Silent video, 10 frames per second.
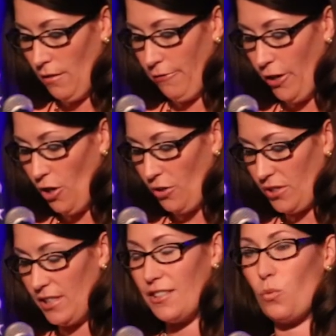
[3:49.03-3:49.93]

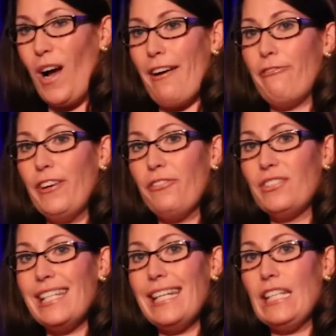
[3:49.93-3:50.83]
Folks, it's why
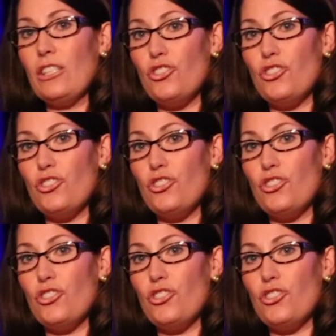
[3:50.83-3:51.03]
50